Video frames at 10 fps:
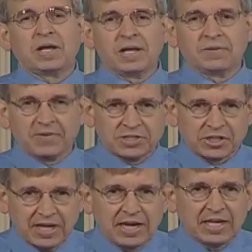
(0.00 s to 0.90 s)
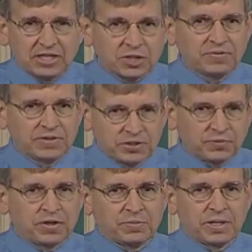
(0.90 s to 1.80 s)
investigate each of these
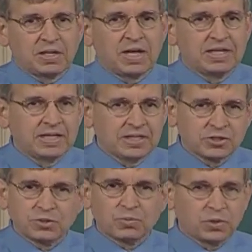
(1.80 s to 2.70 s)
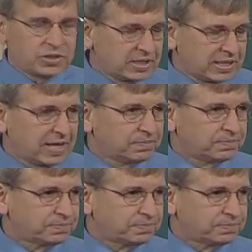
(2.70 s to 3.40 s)
fundamental ideas in more detail.